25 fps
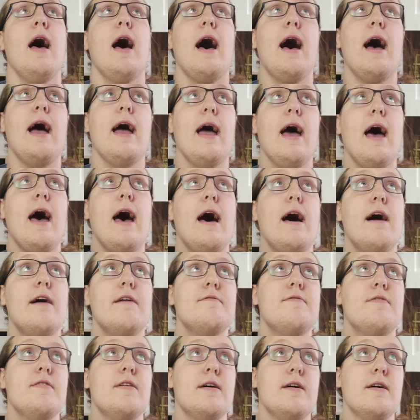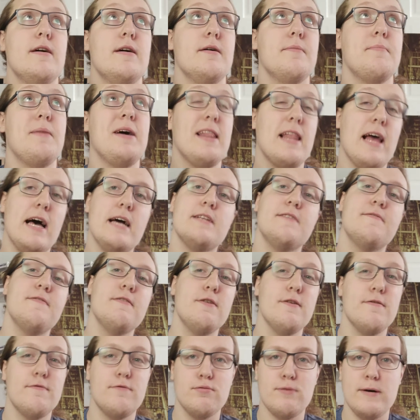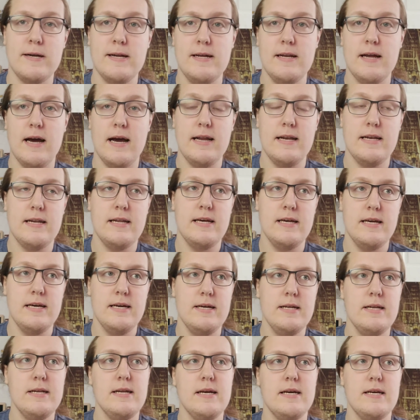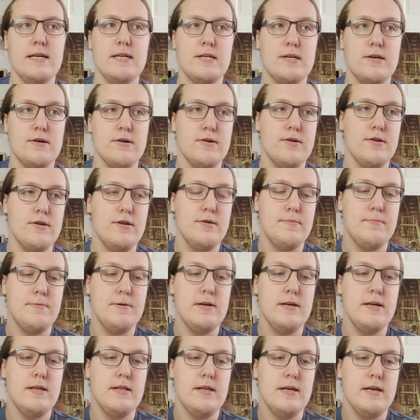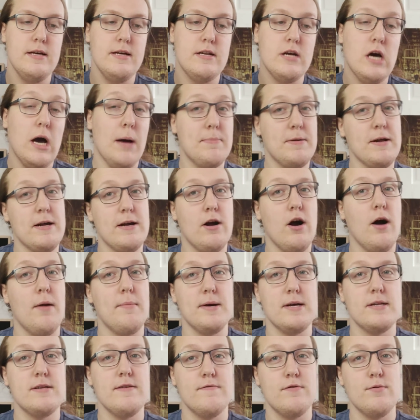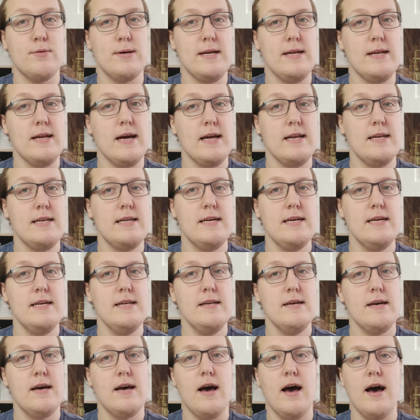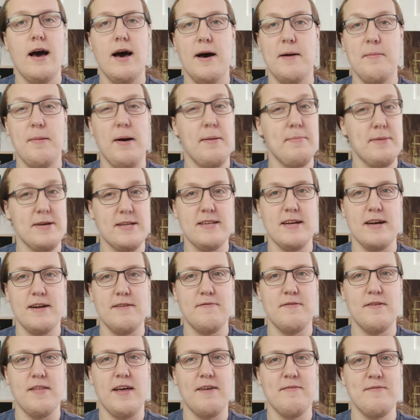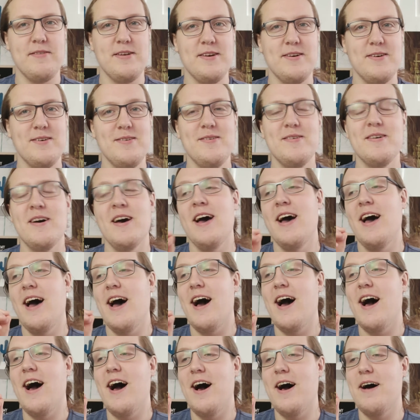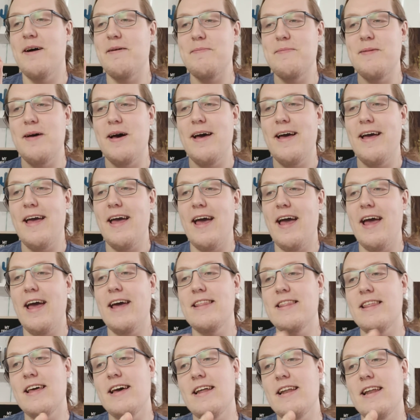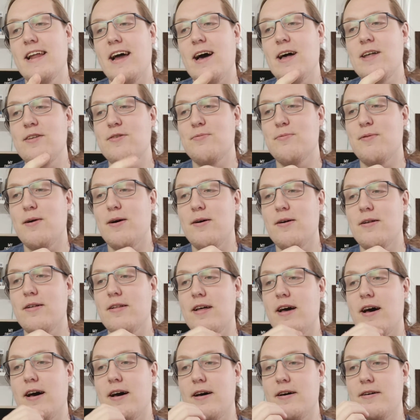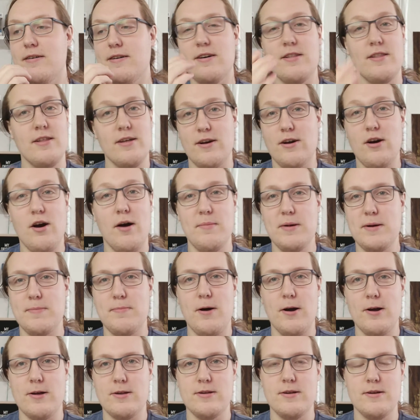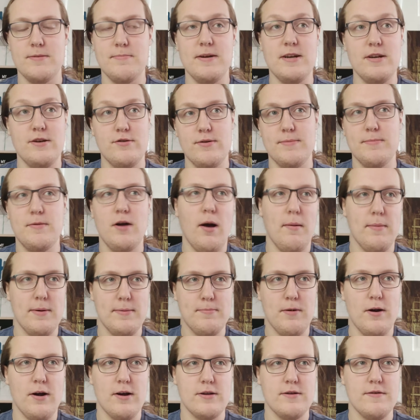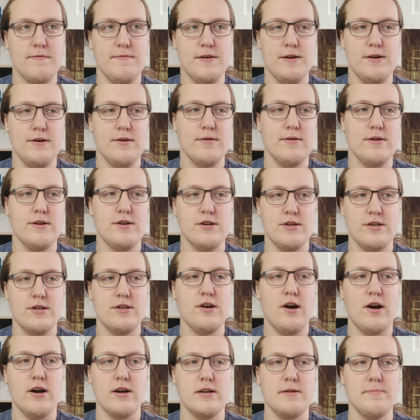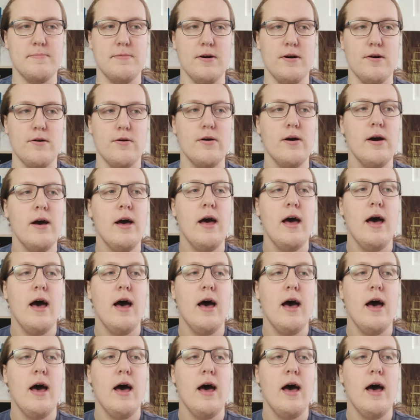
have my last video of 2019 is going to be the top 10 comics of 2019. I'm excited for that video. And then as well, I got the comic box, my dream comic boxer video I just talked about.